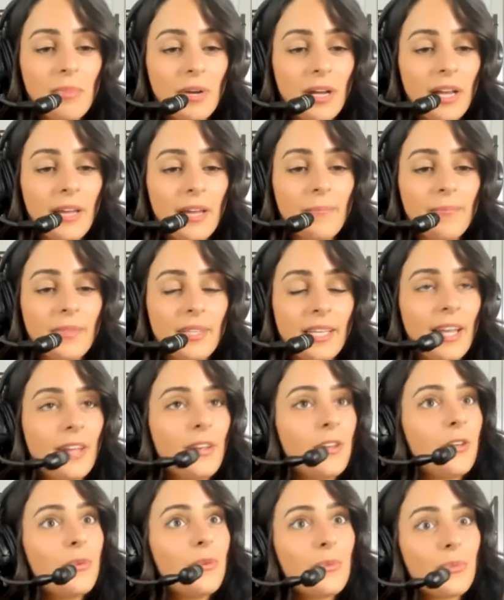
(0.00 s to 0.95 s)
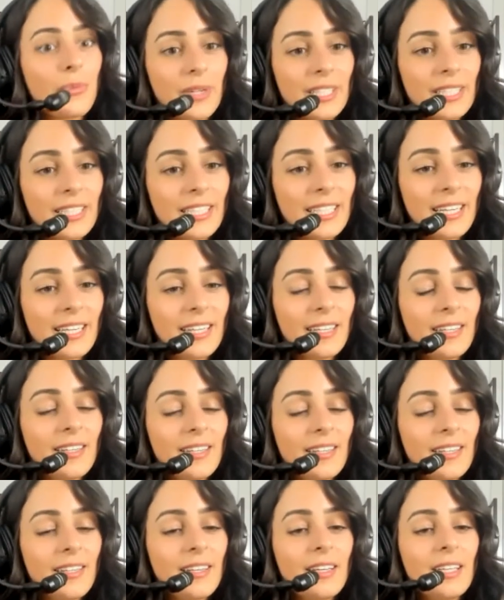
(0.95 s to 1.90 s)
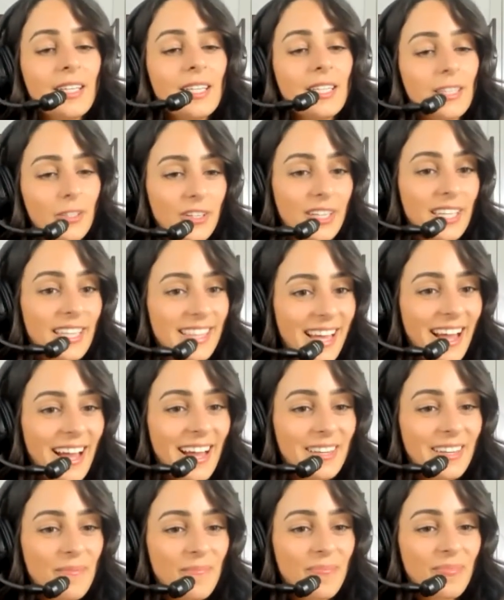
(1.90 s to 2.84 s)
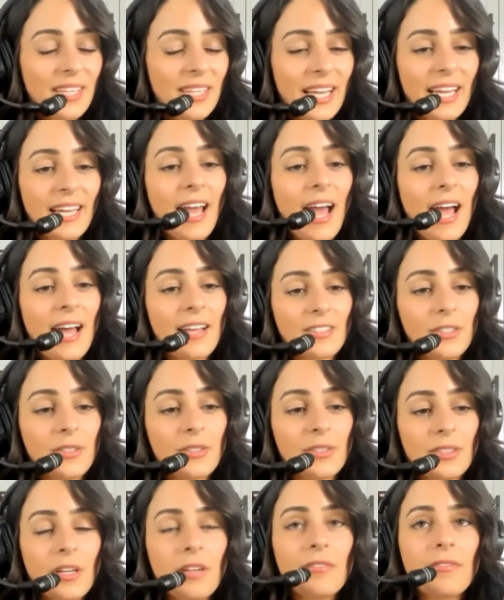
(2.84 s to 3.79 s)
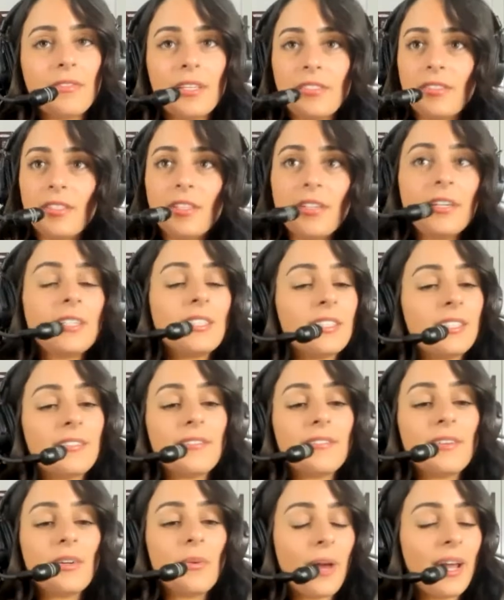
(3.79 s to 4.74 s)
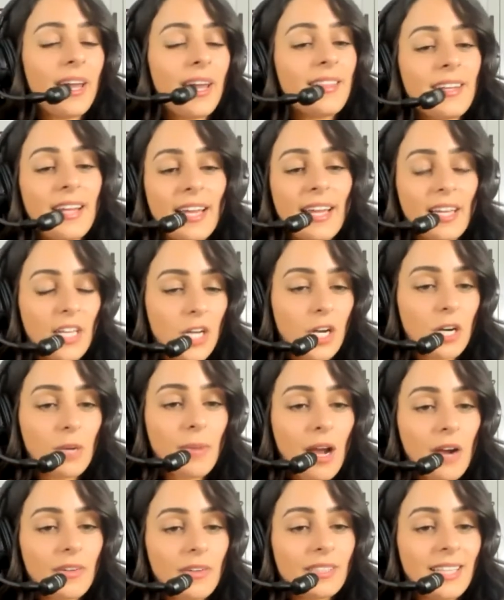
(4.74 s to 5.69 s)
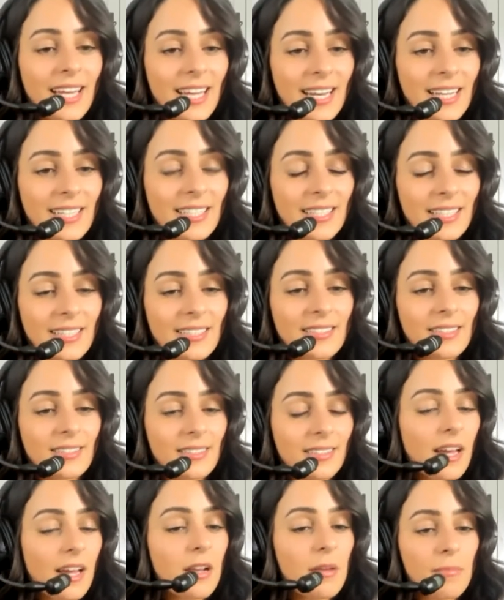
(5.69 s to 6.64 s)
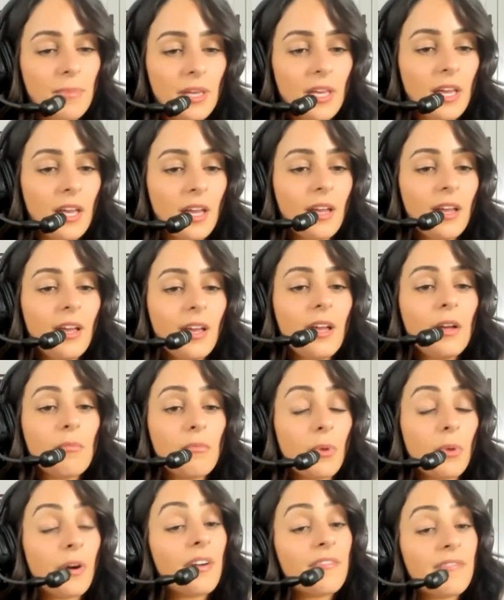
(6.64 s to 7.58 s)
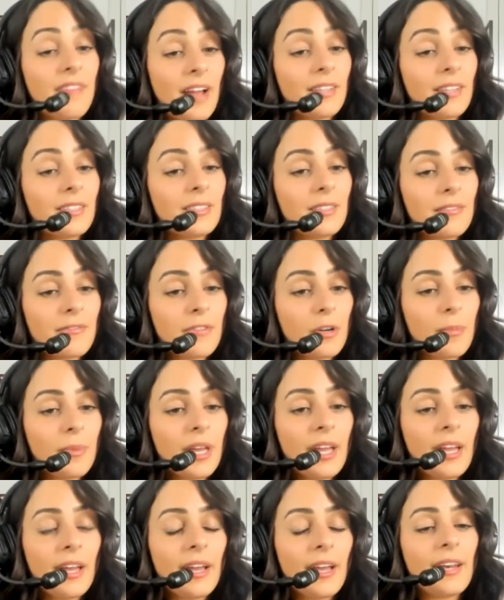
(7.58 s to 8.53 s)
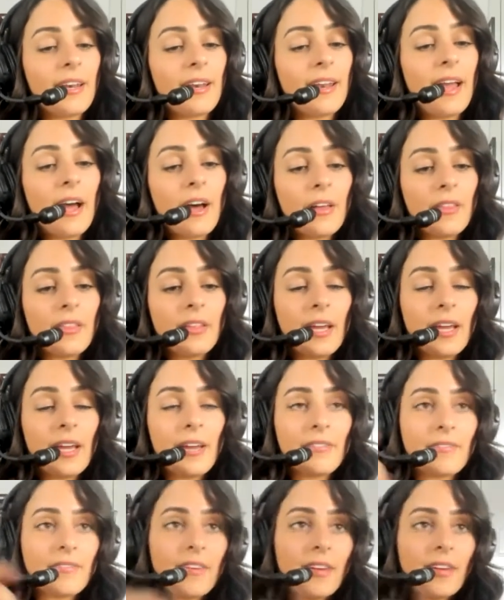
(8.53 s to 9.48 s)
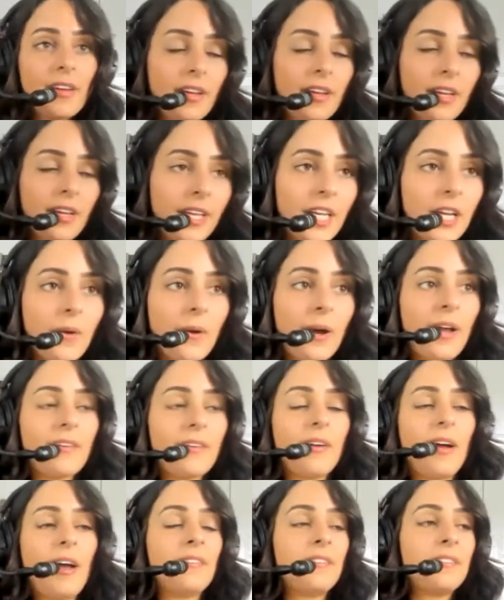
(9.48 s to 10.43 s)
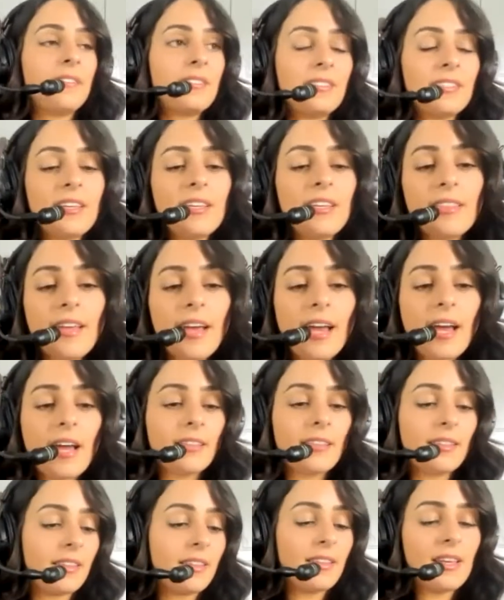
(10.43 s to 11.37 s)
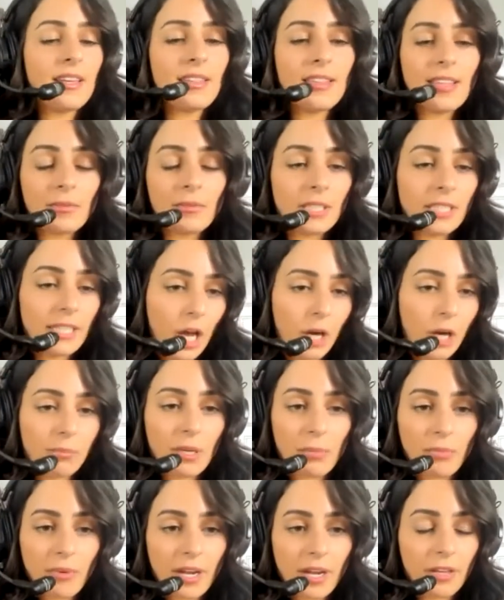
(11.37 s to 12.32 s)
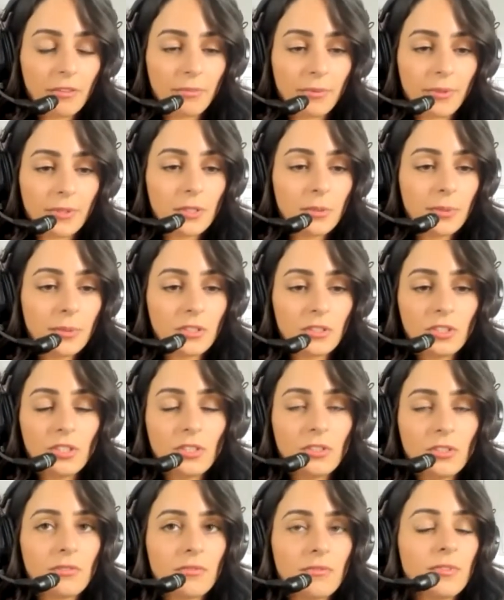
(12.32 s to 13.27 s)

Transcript: but can you really look at that and ask yourself is there a different way that i can go about relating to this that's going to be more effective for me and now that i've you know I, have seen that the thing that really helped me break through was just yeah.